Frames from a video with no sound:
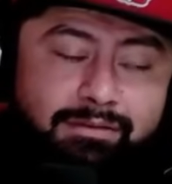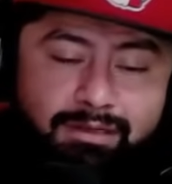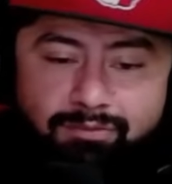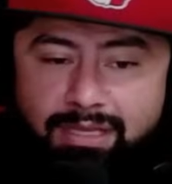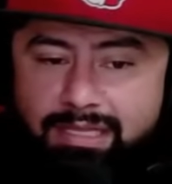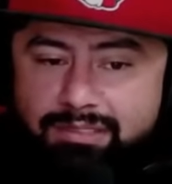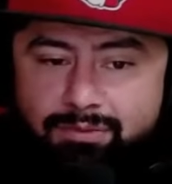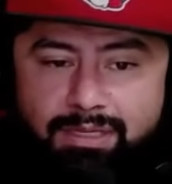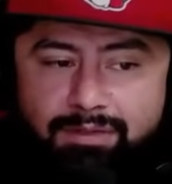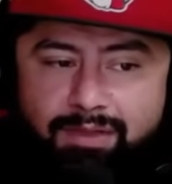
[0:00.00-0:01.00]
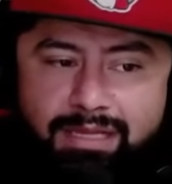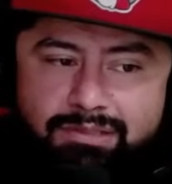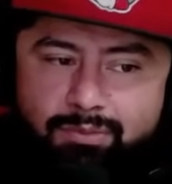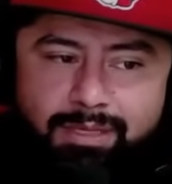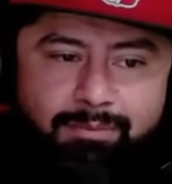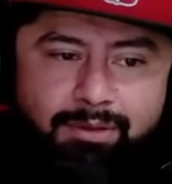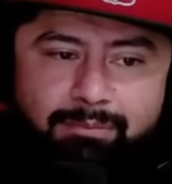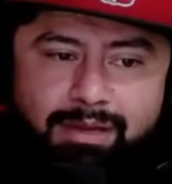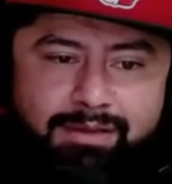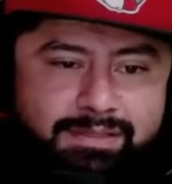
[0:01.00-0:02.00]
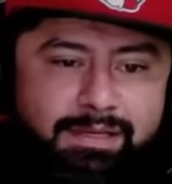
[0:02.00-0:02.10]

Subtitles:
if you got 20 mil merits and